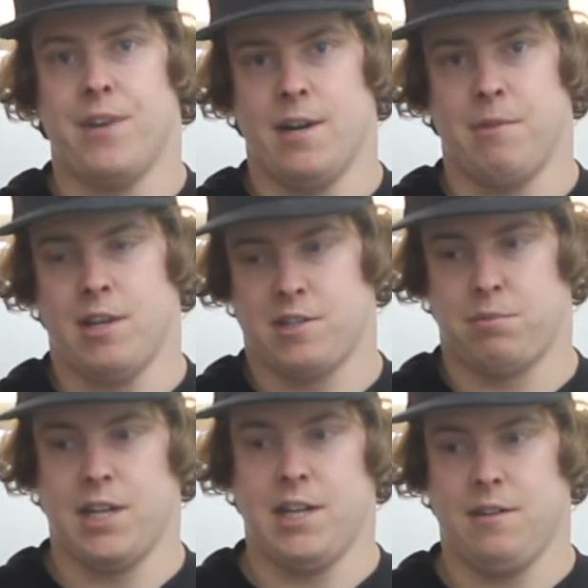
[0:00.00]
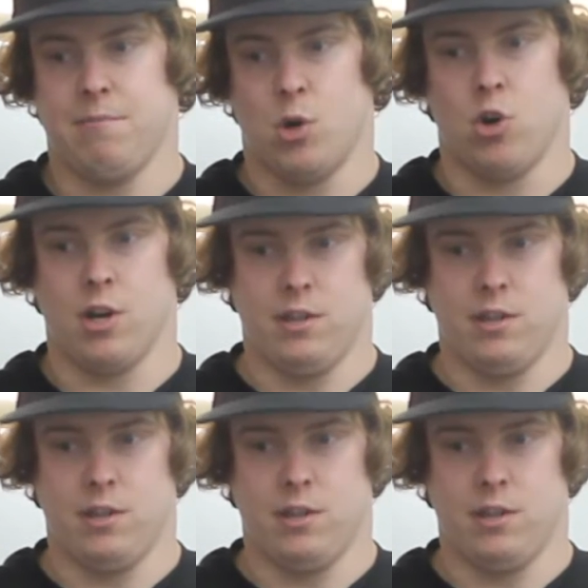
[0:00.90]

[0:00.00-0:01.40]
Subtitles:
that I'm going to explain more in